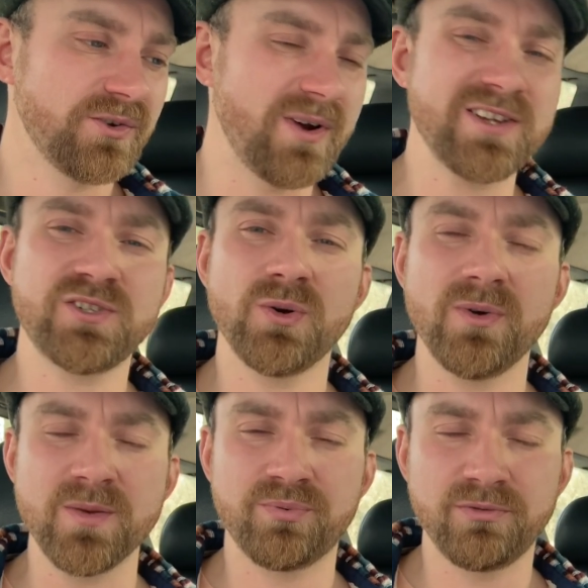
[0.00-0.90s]
Great
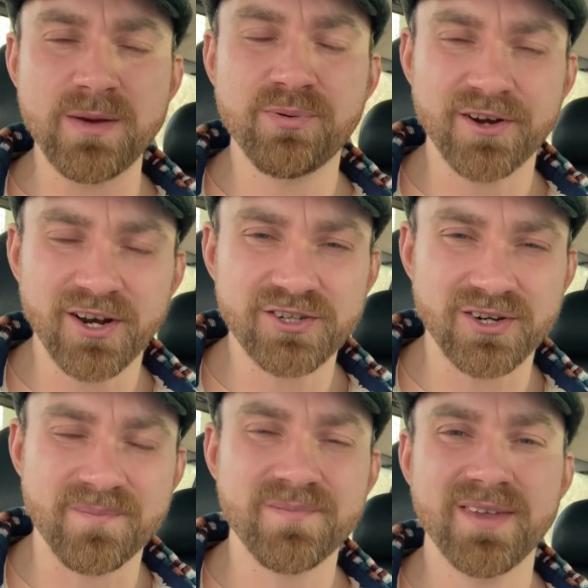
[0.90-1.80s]
story,
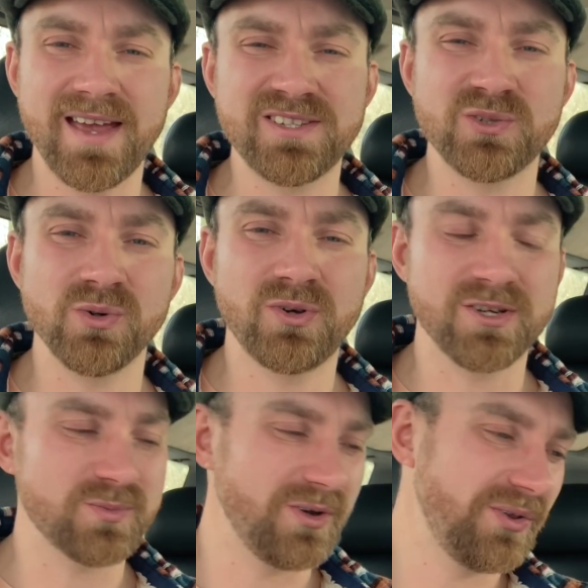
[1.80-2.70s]
pre-production Escort
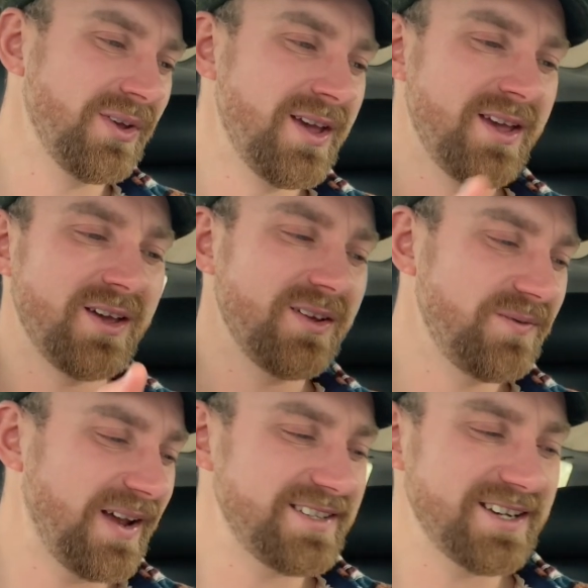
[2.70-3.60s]
Cosworth.
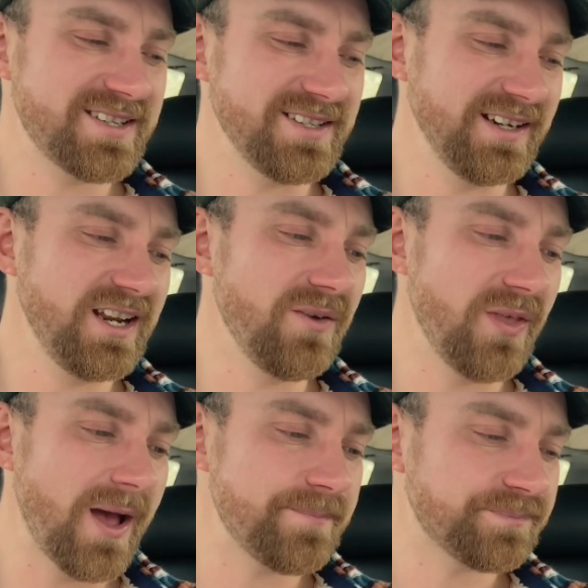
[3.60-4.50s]
Fantastic, love that.